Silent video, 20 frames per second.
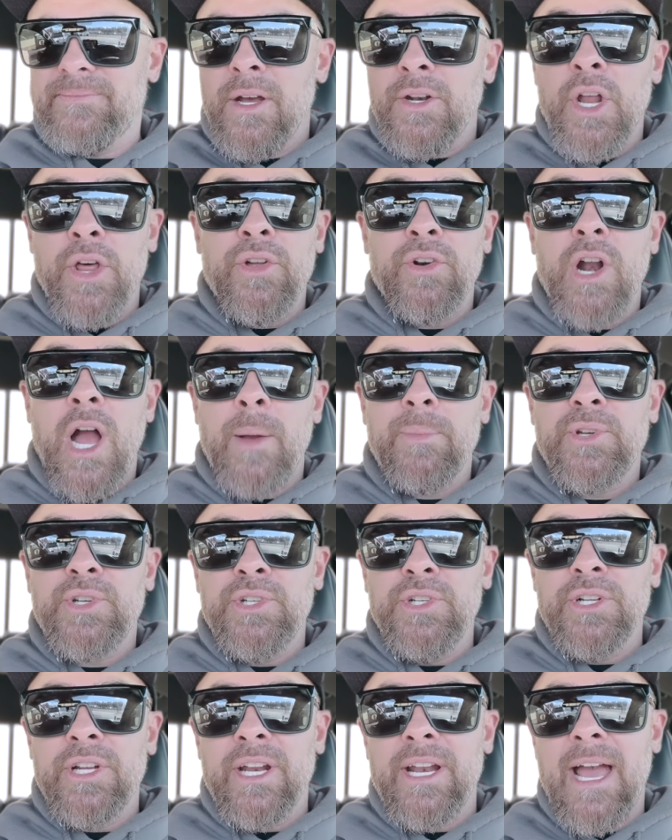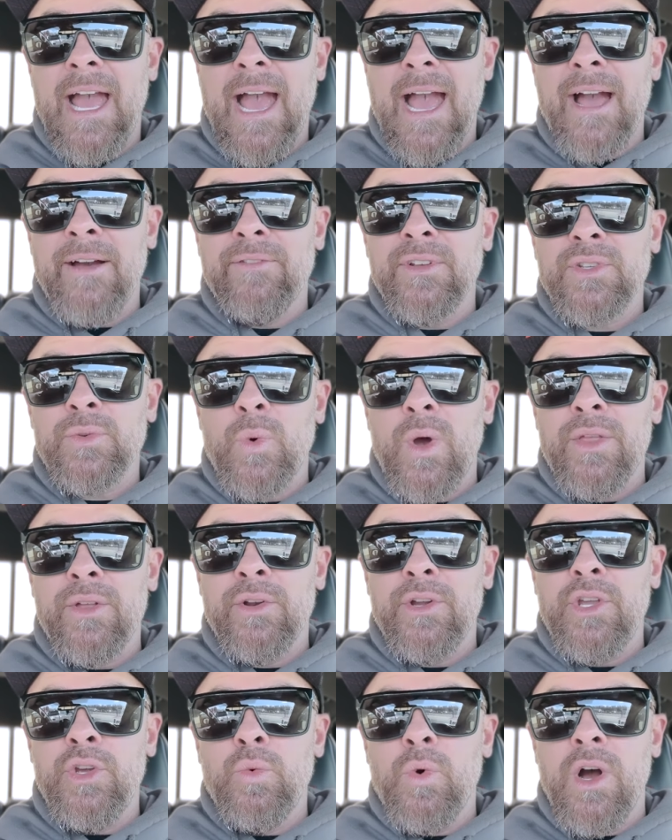Another option you're gonna have is whether
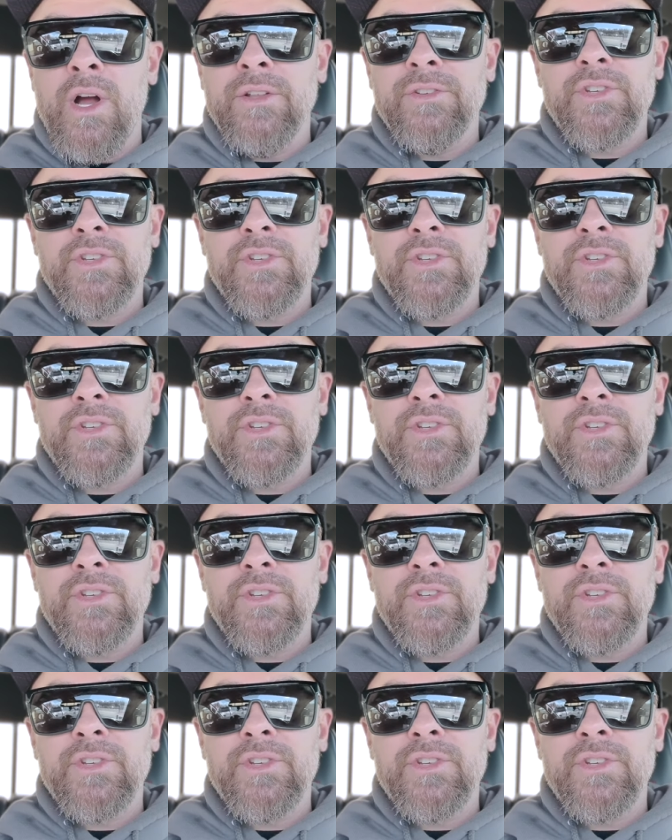you want